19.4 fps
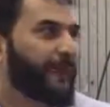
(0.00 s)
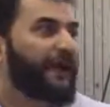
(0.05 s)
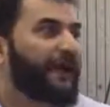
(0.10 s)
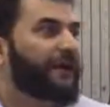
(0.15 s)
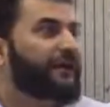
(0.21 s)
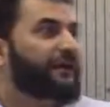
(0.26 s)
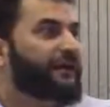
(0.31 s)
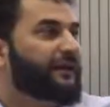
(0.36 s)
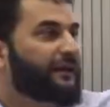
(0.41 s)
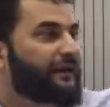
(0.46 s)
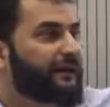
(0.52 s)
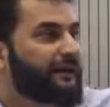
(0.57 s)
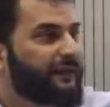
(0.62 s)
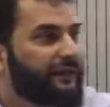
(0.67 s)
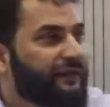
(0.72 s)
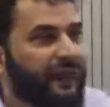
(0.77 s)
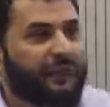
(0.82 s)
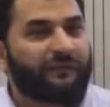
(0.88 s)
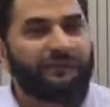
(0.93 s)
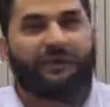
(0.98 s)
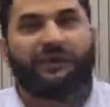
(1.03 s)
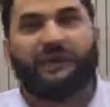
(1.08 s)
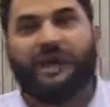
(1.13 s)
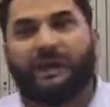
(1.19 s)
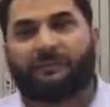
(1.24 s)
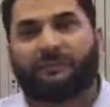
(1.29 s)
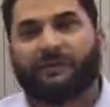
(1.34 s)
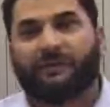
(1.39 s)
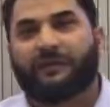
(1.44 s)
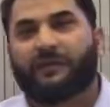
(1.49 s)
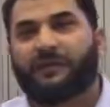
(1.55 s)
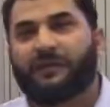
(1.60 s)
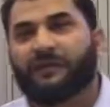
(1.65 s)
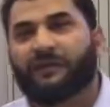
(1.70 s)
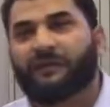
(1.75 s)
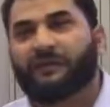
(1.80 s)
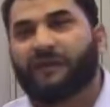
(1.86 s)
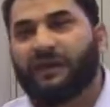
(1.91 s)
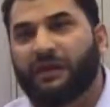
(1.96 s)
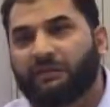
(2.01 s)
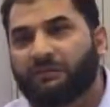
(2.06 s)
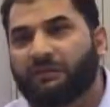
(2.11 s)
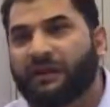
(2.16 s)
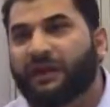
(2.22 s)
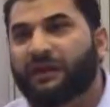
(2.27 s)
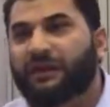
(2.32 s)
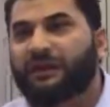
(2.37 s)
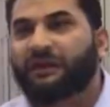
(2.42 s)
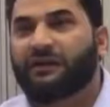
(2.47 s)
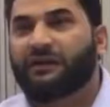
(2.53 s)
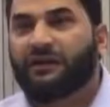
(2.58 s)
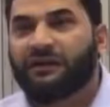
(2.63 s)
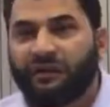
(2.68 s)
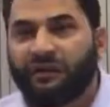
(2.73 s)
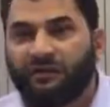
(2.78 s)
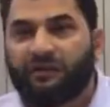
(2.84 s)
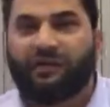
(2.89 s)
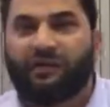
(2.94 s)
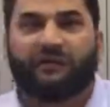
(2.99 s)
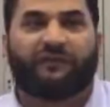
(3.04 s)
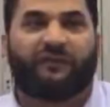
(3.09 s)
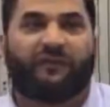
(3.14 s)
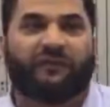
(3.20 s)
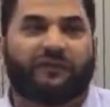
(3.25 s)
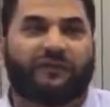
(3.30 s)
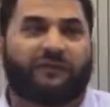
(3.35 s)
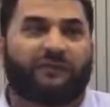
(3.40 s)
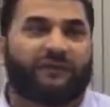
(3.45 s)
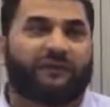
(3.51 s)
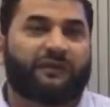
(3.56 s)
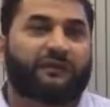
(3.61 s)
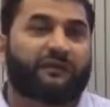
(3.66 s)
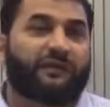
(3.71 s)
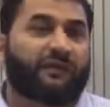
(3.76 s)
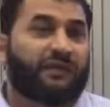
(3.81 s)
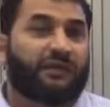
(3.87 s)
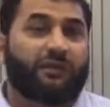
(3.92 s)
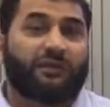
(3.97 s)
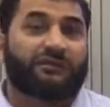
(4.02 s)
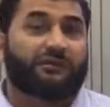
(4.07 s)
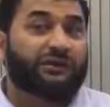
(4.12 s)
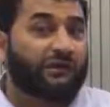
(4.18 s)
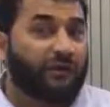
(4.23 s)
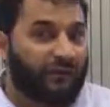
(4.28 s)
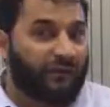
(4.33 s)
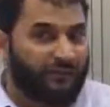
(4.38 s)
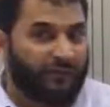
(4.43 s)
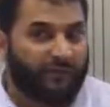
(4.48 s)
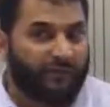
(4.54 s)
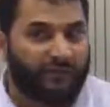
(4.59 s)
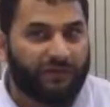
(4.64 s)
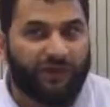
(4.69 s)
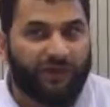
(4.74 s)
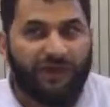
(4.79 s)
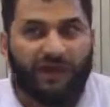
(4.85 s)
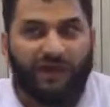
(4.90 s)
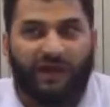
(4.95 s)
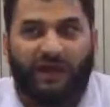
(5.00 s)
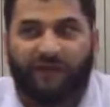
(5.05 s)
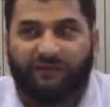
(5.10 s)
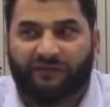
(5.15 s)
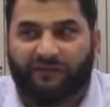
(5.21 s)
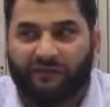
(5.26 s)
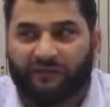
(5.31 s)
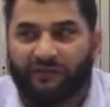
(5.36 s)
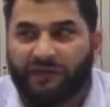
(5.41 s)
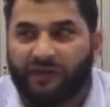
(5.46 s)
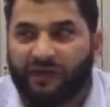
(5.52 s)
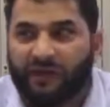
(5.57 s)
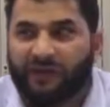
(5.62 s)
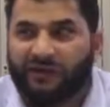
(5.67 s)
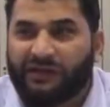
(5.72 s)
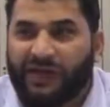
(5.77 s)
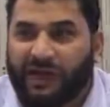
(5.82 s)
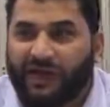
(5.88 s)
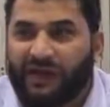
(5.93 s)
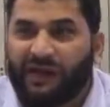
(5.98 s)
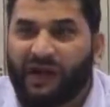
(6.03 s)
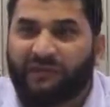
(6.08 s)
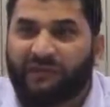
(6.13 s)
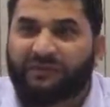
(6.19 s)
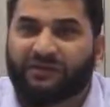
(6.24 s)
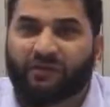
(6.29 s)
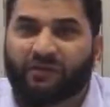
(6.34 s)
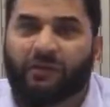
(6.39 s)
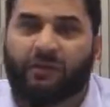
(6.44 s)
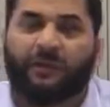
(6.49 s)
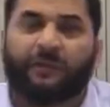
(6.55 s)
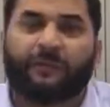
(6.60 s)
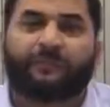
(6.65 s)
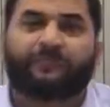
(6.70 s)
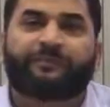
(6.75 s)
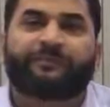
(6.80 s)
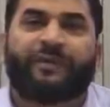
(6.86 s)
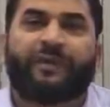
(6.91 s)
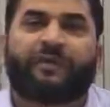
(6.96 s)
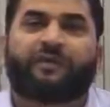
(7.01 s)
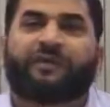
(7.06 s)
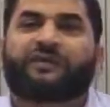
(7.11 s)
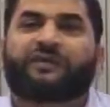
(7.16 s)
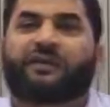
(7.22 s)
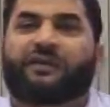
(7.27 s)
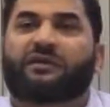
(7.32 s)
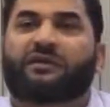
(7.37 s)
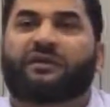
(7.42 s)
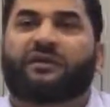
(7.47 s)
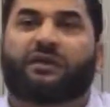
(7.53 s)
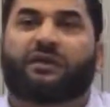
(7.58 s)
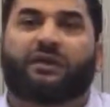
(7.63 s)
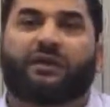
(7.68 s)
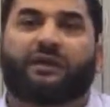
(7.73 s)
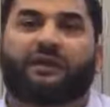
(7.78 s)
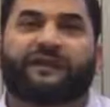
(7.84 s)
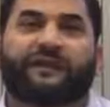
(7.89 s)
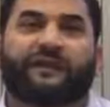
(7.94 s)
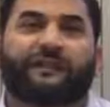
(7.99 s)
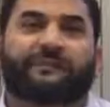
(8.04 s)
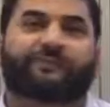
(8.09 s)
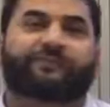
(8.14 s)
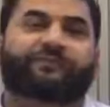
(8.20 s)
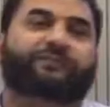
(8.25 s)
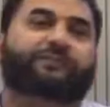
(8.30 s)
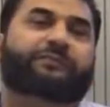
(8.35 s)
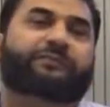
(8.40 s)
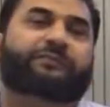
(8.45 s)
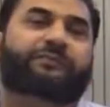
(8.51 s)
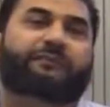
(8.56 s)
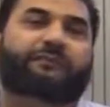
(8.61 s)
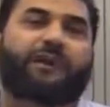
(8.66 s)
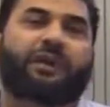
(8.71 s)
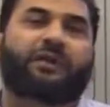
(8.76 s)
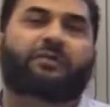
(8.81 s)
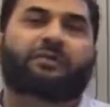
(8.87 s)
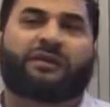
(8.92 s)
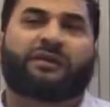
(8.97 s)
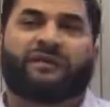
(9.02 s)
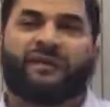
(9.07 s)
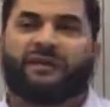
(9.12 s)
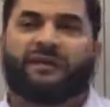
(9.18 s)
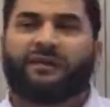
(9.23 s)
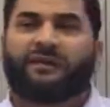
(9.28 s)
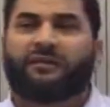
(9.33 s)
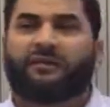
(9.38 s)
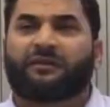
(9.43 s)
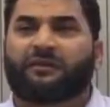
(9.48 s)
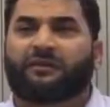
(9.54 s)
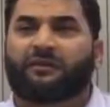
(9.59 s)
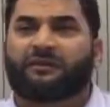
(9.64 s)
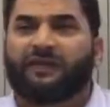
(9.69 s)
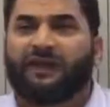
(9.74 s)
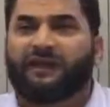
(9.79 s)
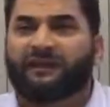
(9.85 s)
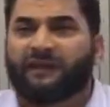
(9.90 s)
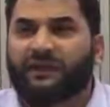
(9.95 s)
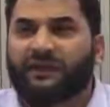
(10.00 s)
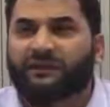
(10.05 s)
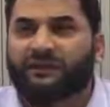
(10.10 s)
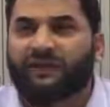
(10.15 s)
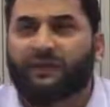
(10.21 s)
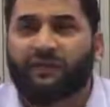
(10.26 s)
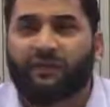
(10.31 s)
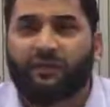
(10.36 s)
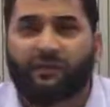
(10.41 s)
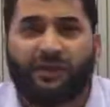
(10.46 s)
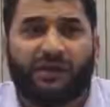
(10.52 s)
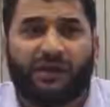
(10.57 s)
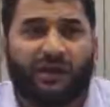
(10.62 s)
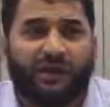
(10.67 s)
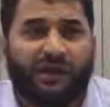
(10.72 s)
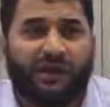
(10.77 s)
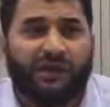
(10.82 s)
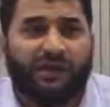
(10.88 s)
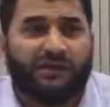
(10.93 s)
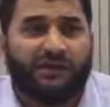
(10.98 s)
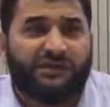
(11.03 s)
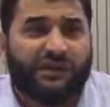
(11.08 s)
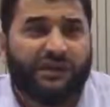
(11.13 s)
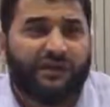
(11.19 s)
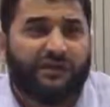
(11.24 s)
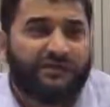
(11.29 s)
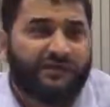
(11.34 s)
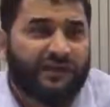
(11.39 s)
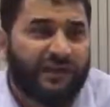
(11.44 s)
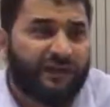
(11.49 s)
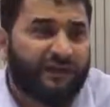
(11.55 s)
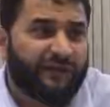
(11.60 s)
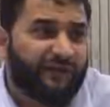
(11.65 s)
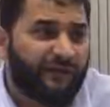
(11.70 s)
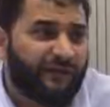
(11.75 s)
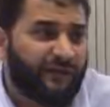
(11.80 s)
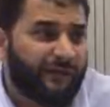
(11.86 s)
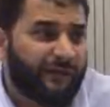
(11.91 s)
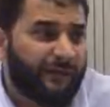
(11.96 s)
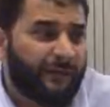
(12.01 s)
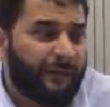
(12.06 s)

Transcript: And same thing happened. He came back and he continually fought the Muslims and he caused a lot of trouble afterward. Karen Armstrong, who is one of the scholars who has written on Sultan Salahuddin Ayyubi, she states